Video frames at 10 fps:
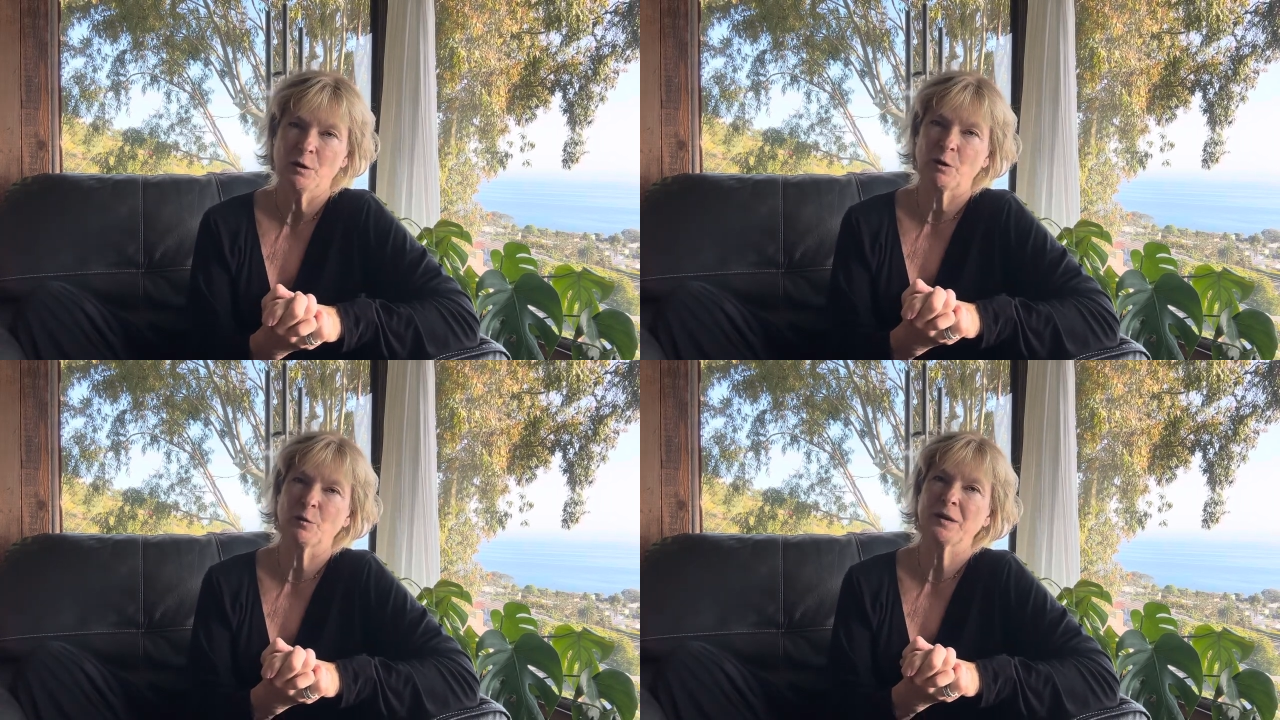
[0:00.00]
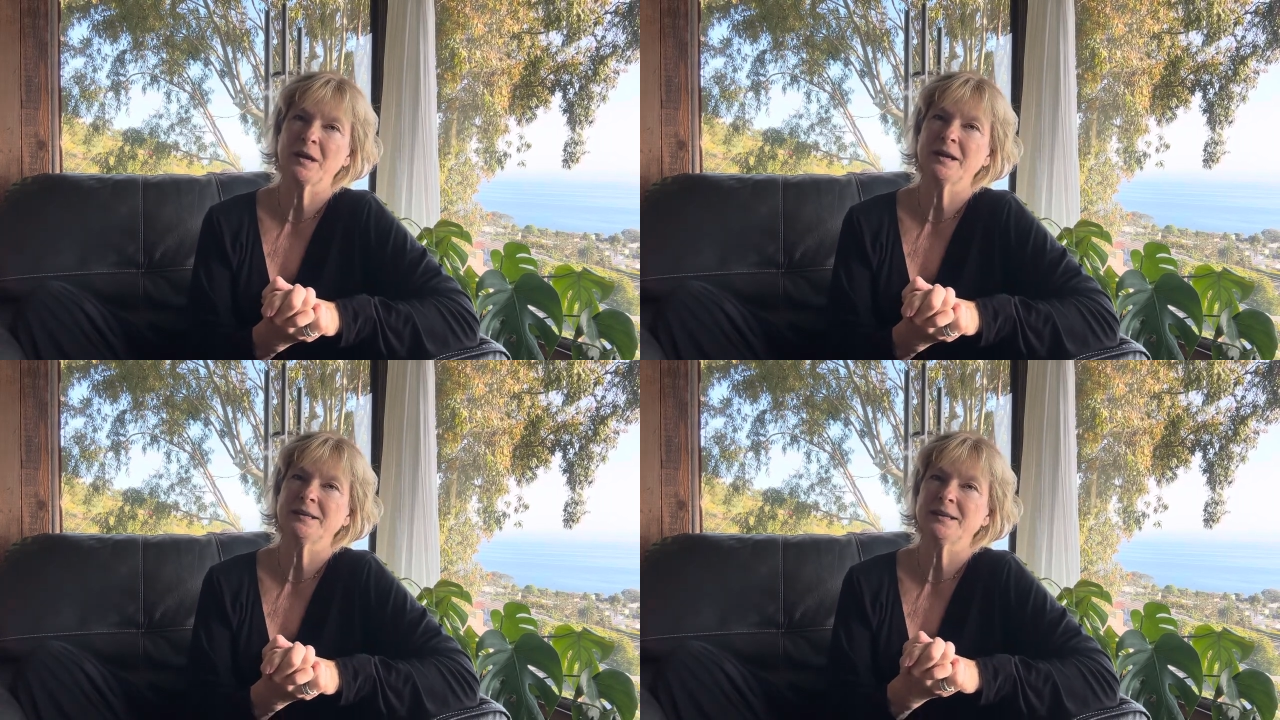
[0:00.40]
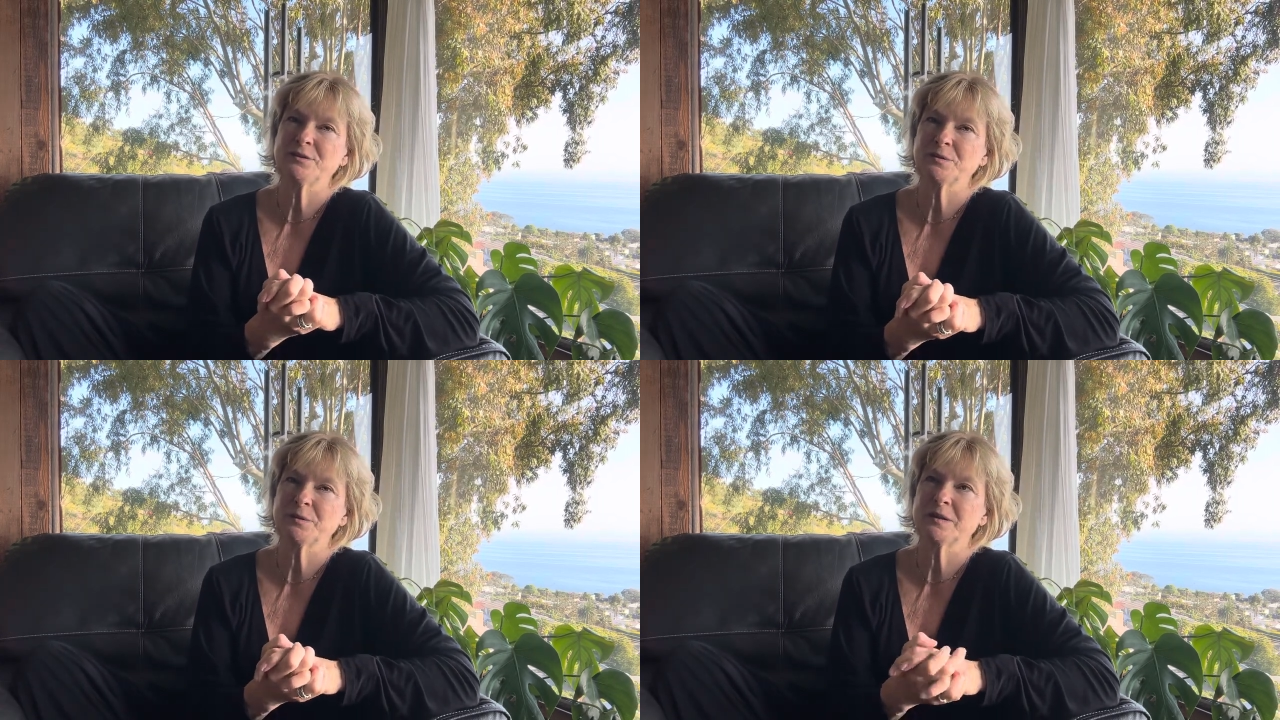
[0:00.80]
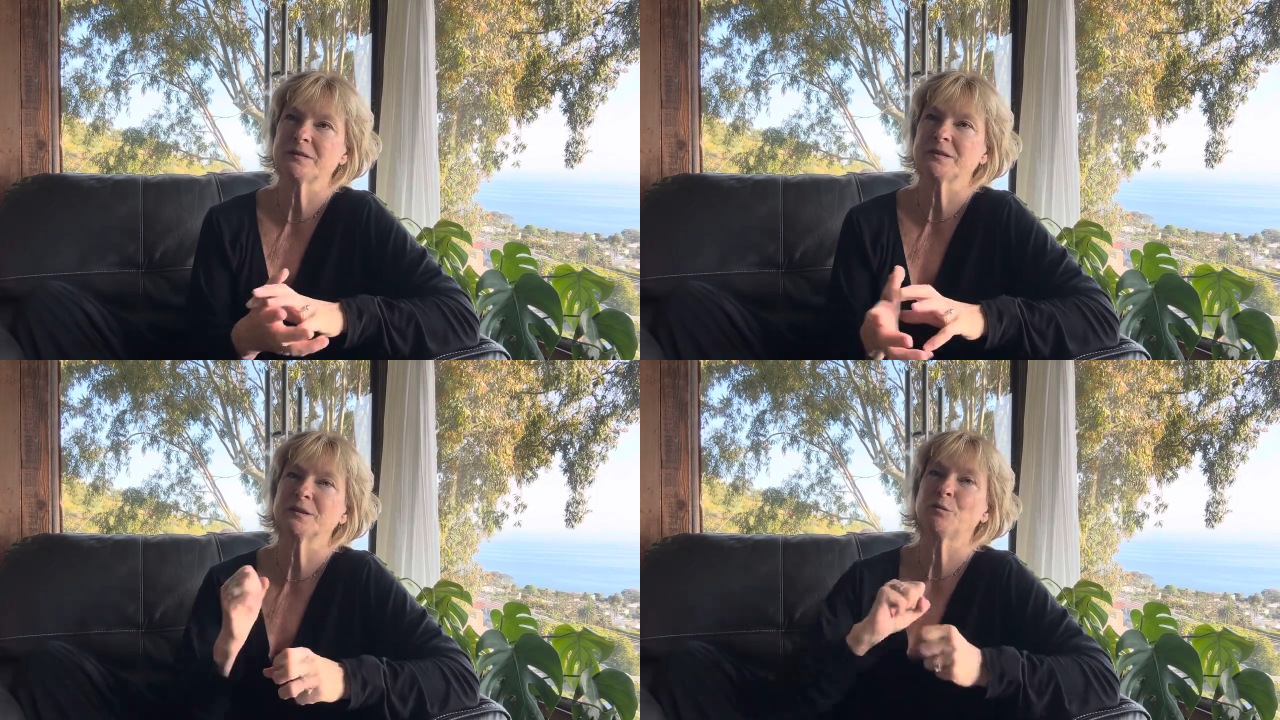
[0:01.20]
or when I need to give
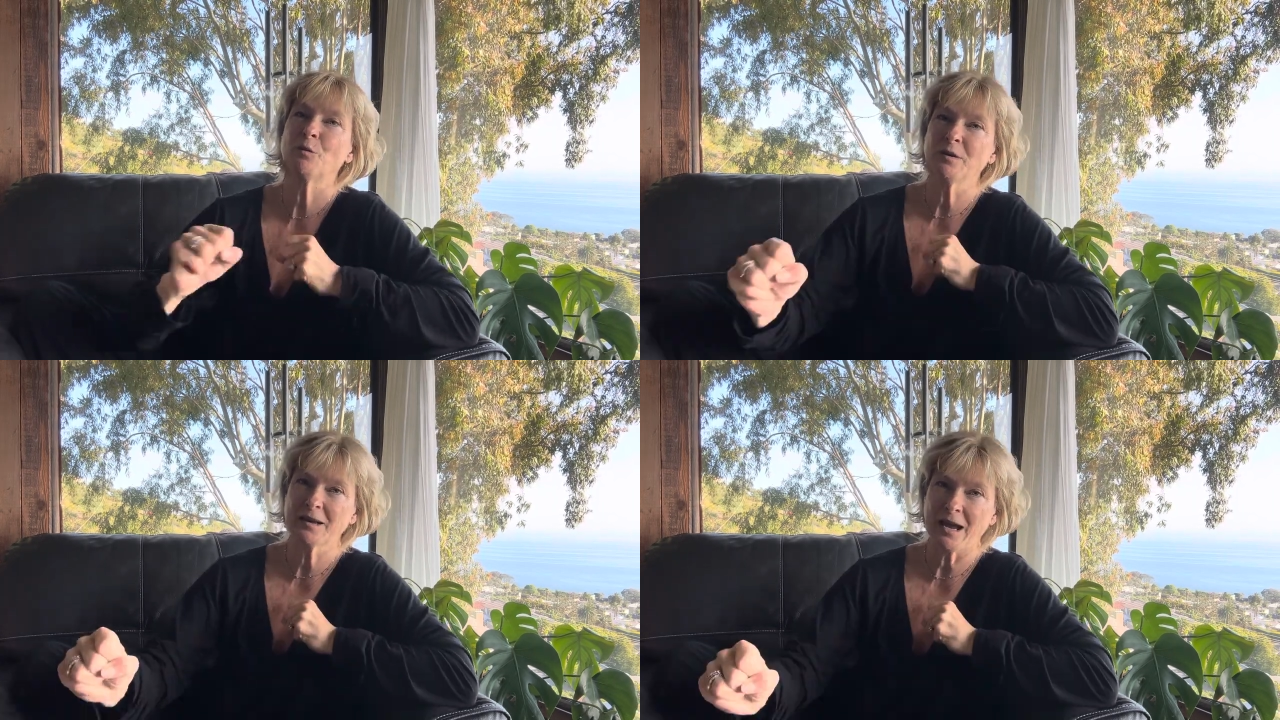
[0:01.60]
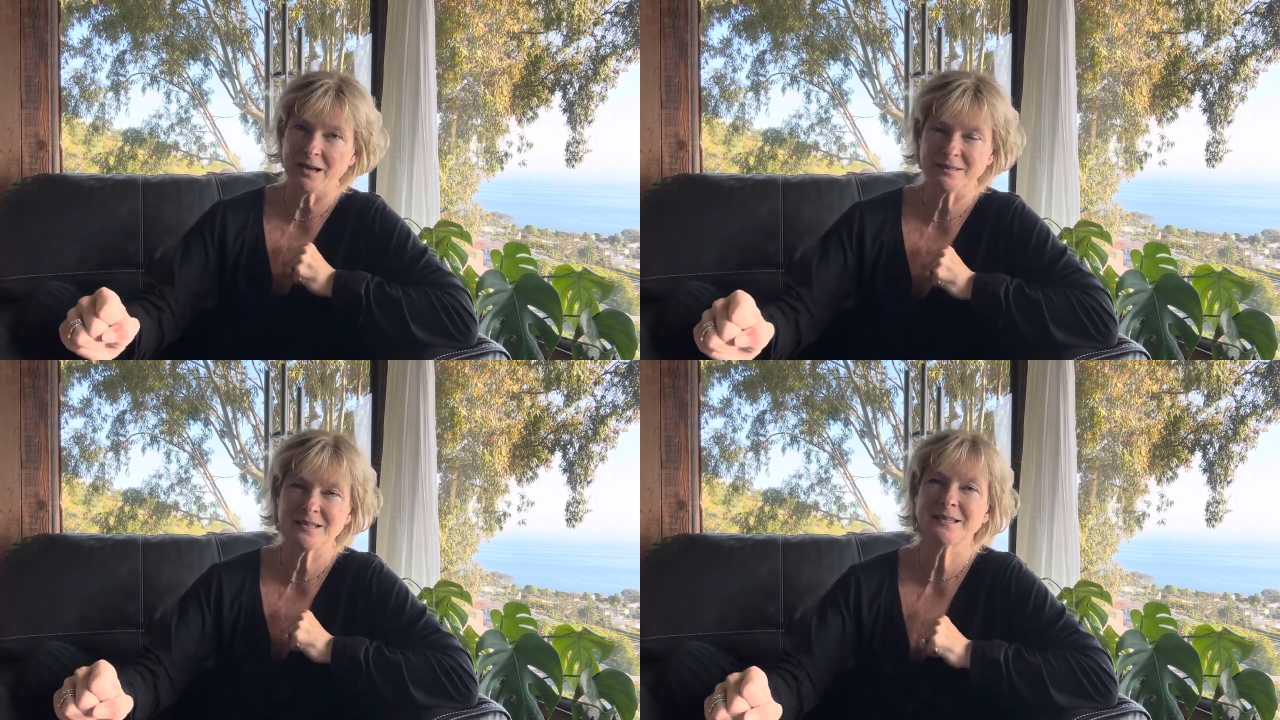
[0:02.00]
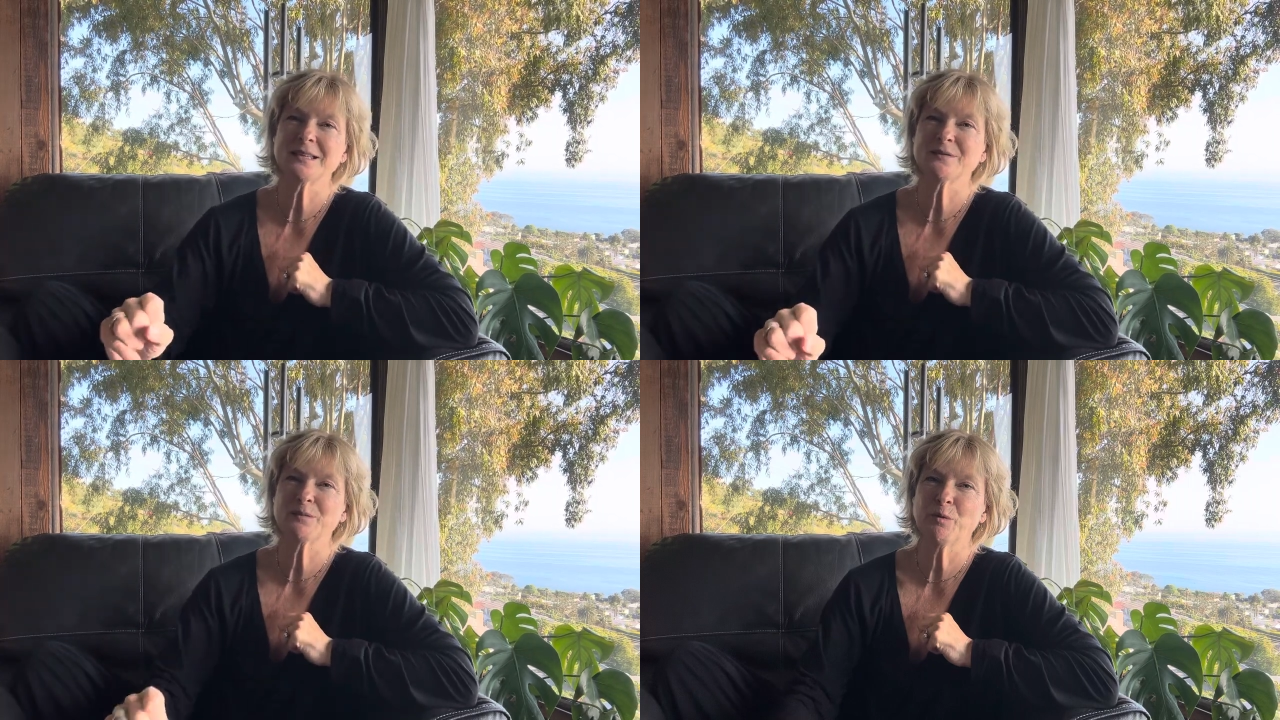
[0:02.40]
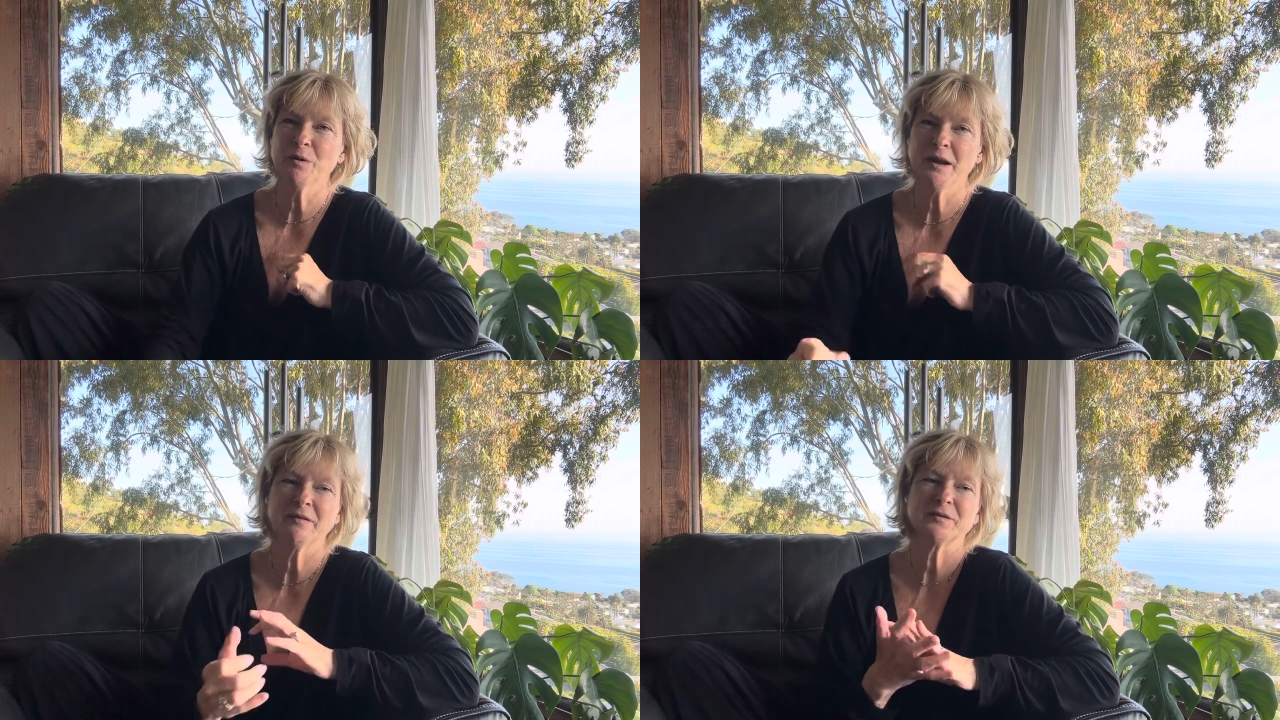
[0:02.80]
it a little more gas, I need to give it
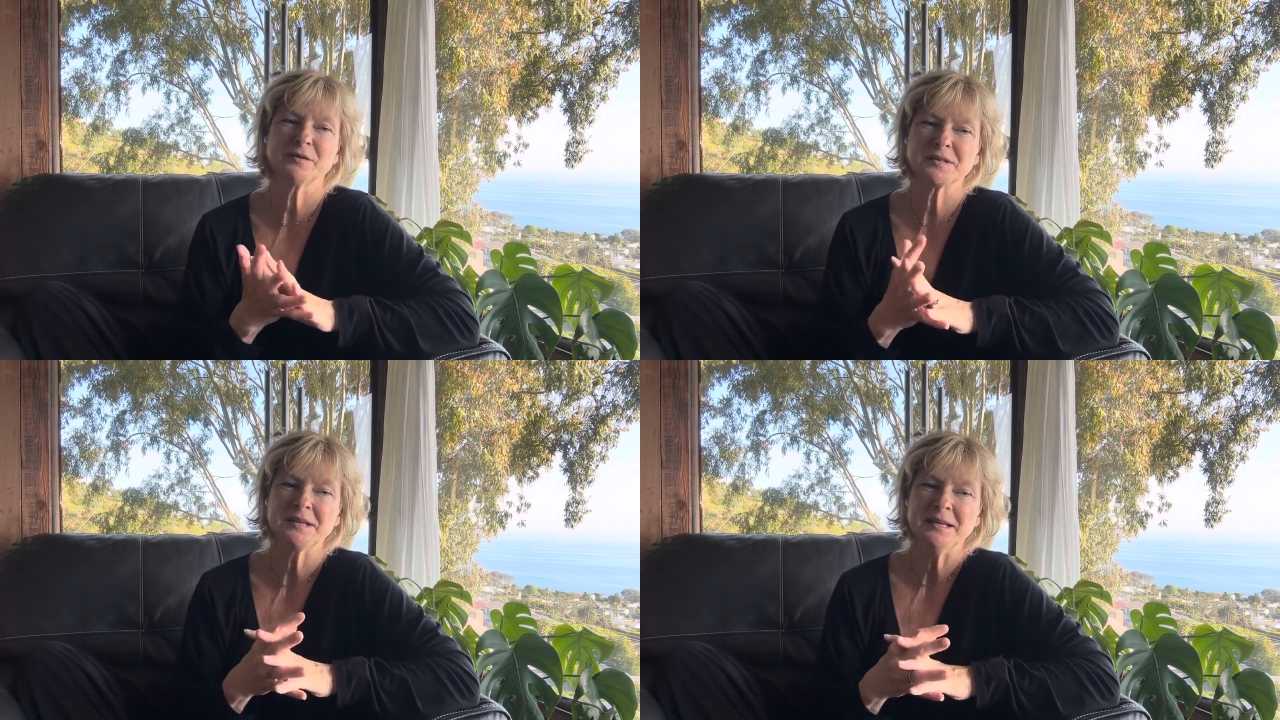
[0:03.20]
more effort.